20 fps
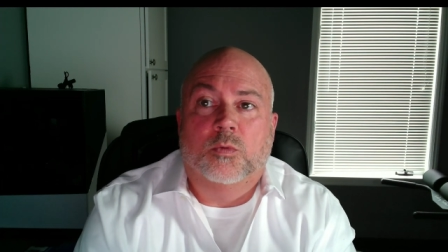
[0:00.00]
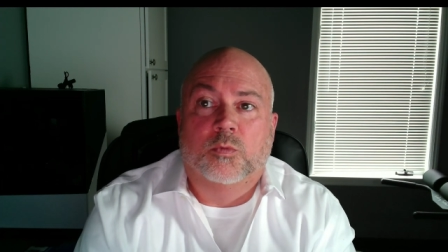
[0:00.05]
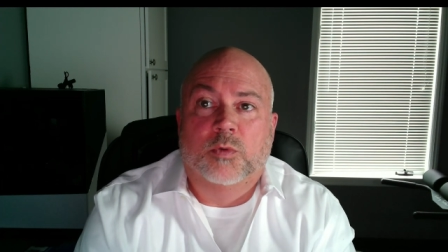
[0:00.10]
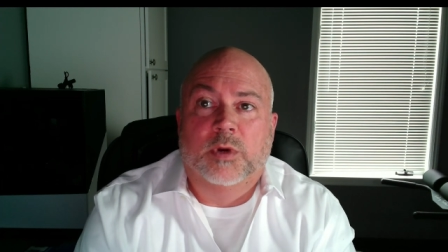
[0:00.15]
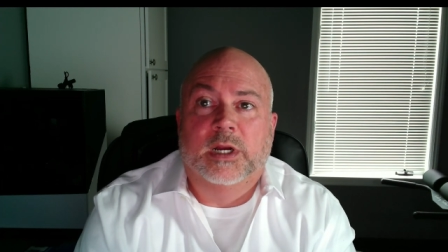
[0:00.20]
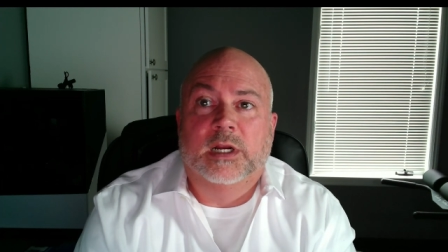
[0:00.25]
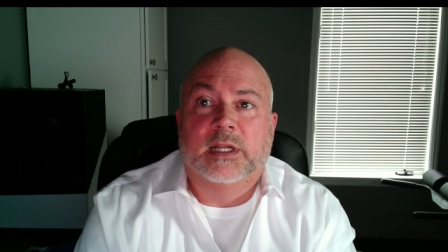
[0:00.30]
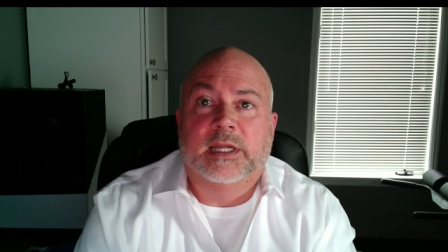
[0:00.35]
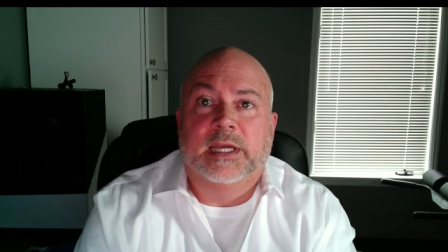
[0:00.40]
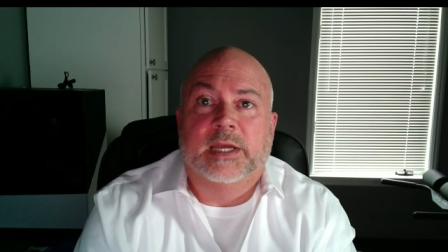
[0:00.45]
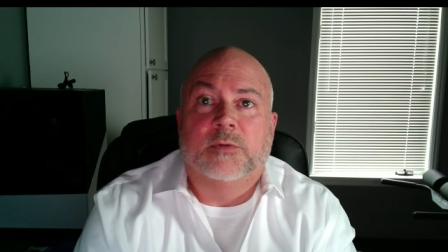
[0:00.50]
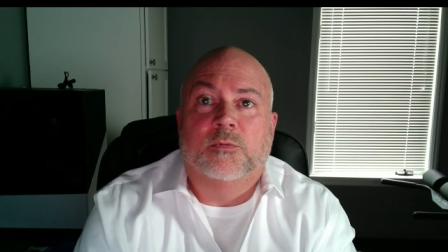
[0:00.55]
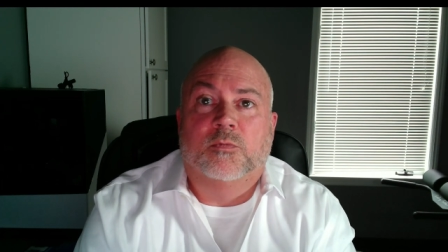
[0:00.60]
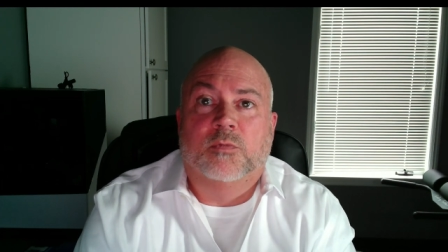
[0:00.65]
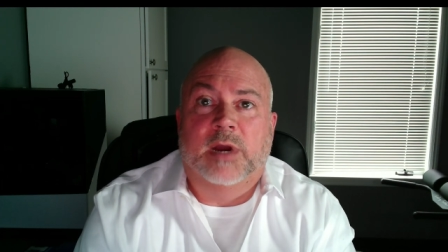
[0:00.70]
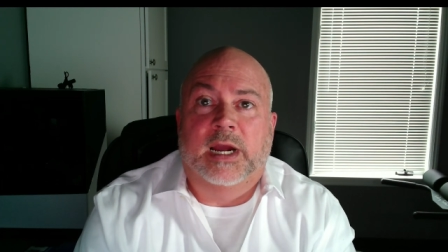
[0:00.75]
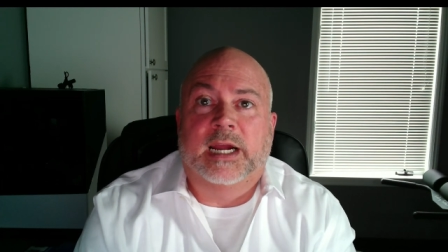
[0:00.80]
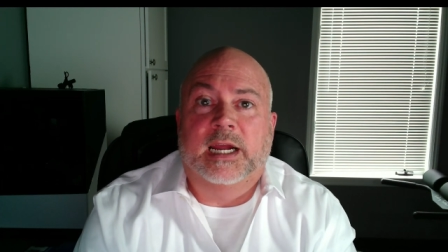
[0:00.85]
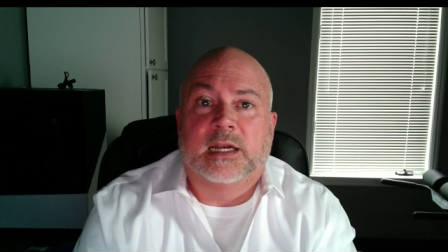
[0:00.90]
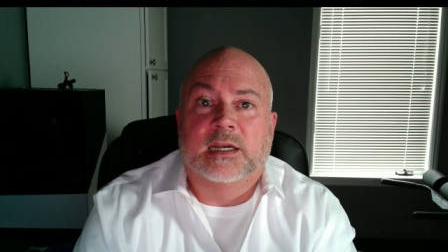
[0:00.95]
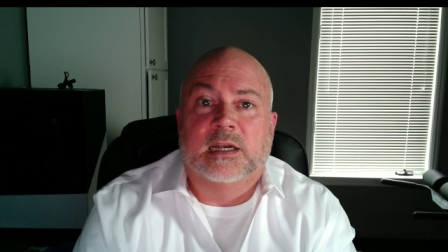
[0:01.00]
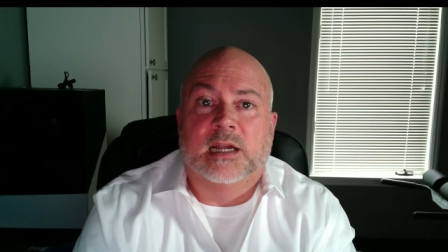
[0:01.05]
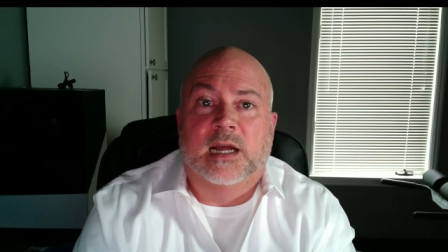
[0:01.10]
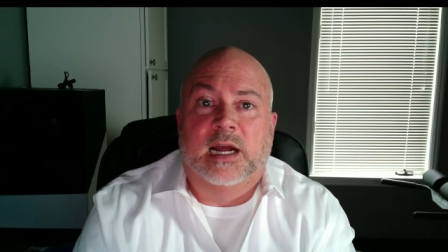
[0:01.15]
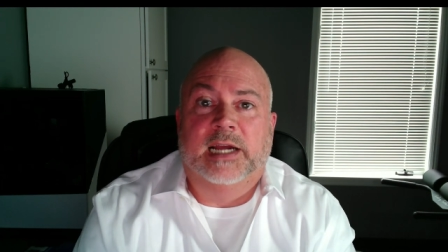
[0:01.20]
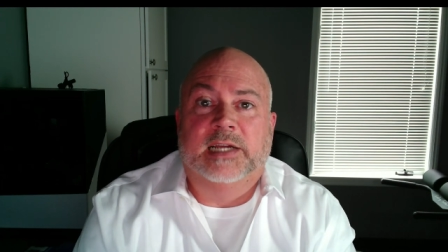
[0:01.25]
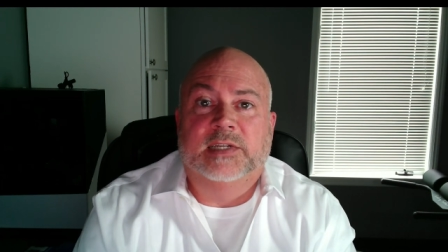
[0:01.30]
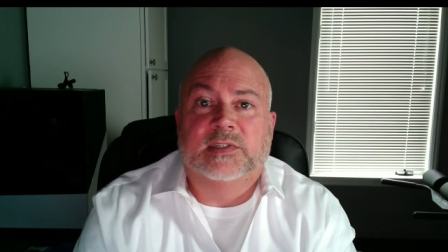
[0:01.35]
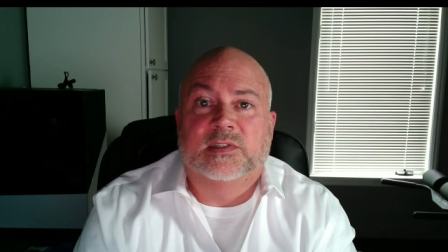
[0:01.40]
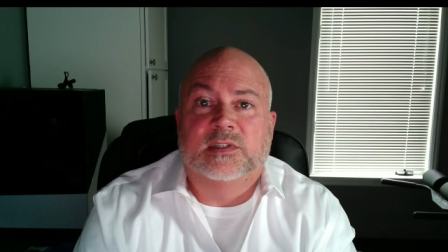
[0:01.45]
really
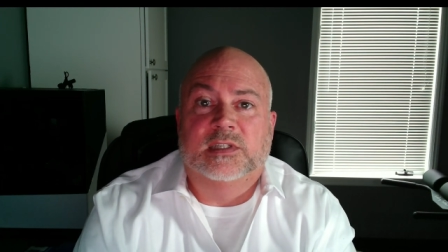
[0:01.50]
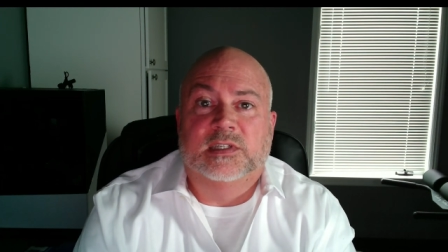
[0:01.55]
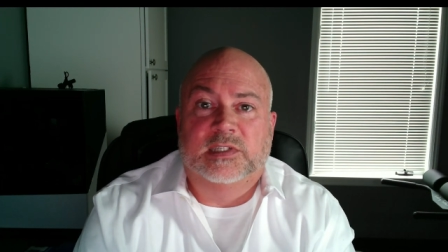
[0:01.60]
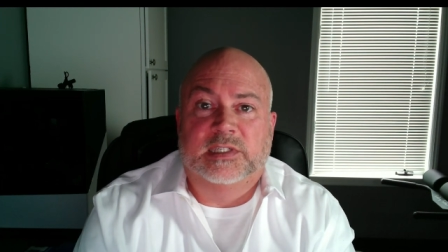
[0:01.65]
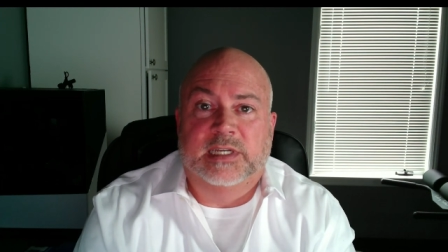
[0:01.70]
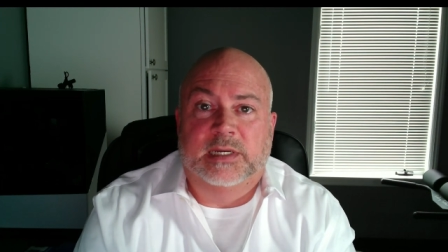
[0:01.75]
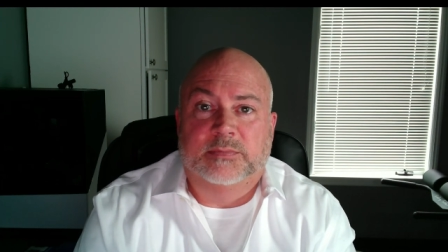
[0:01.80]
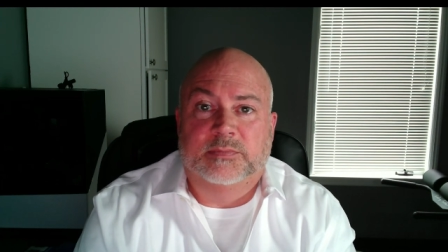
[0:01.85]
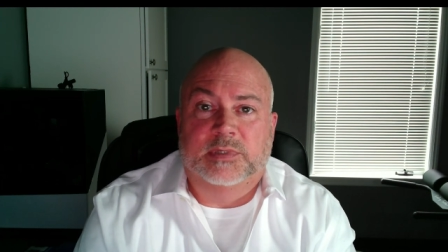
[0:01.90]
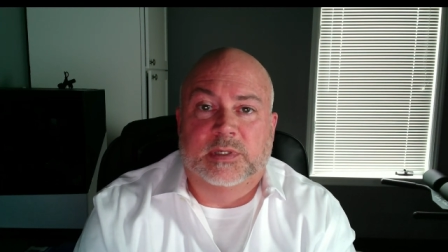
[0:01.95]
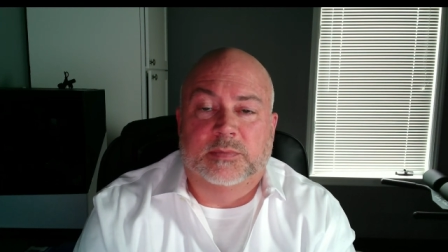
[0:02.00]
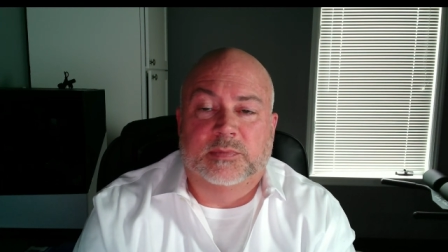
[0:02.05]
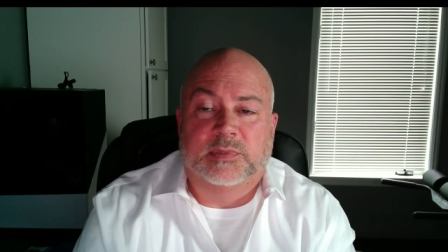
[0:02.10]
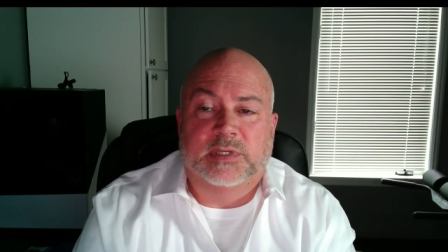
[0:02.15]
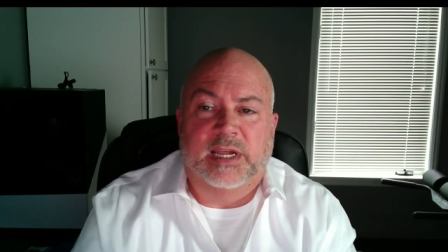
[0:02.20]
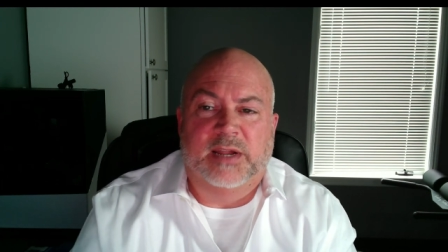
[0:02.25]
recognize the symptoms.